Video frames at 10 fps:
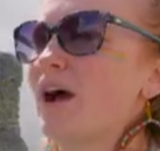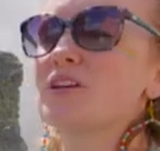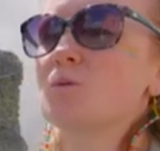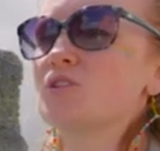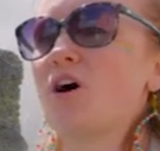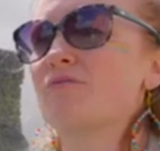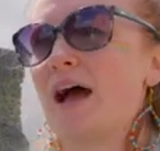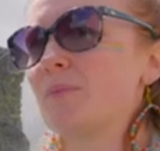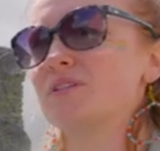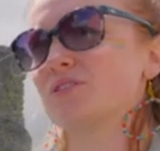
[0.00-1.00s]
Pride would not have
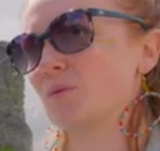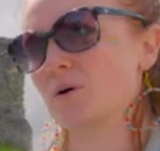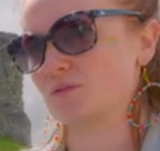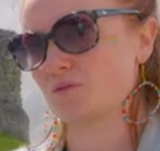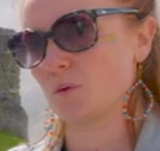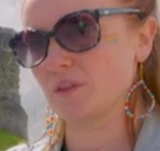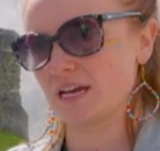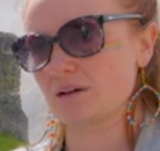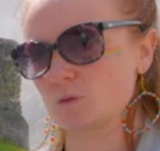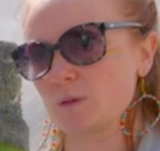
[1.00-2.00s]
happened if it wasn't for the
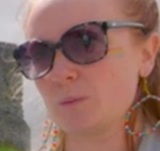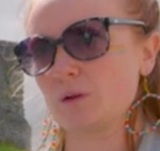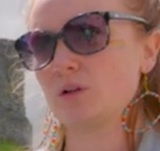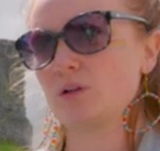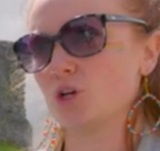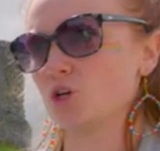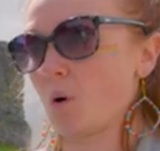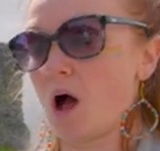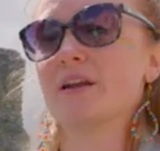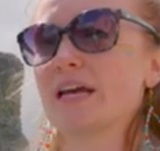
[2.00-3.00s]
townspeople
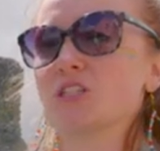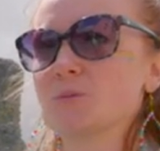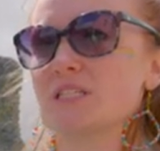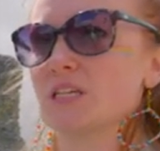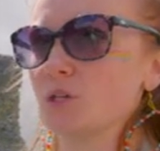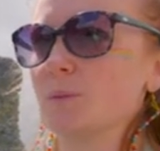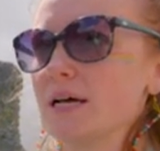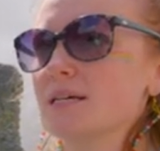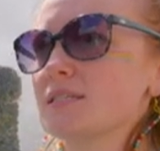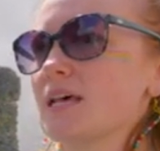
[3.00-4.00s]
who aren't
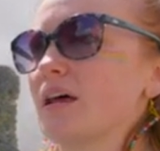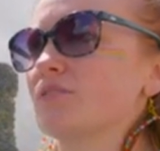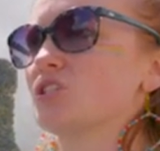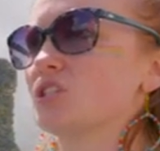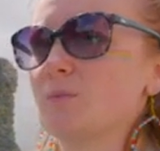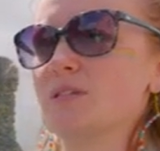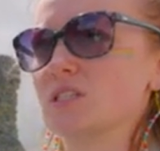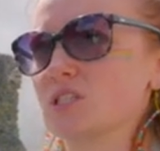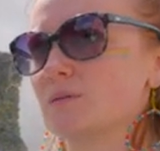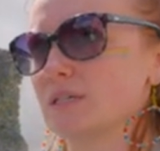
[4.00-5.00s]
LGBTQ+, and the
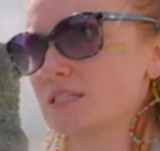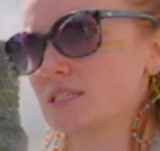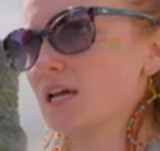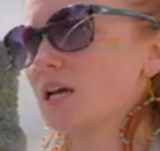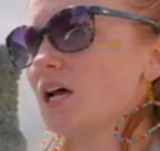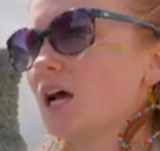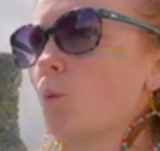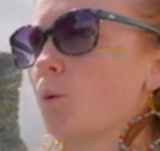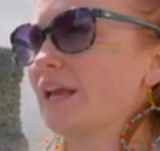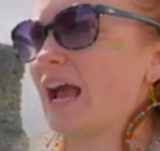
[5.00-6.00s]
business owners.
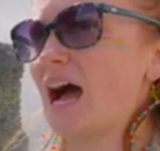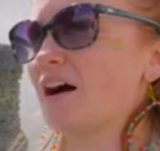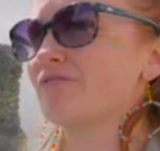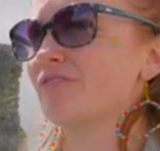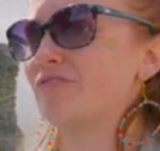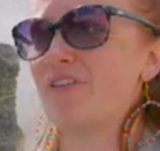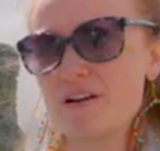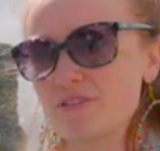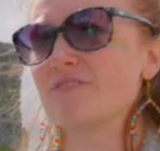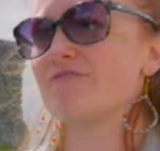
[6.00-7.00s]
We have
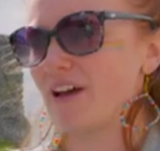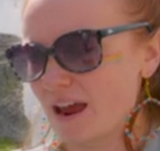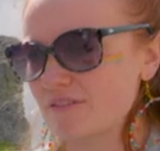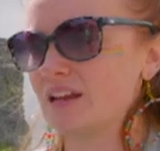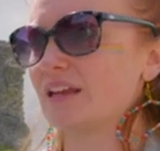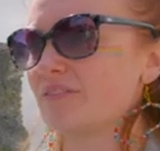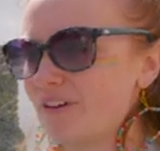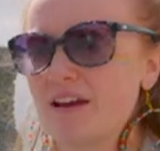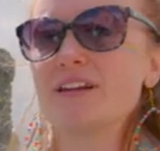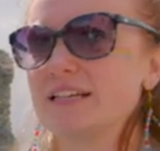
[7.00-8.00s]
very, very,
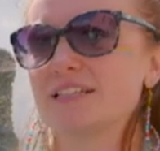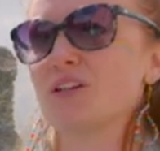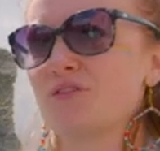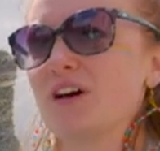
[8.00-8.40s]
very little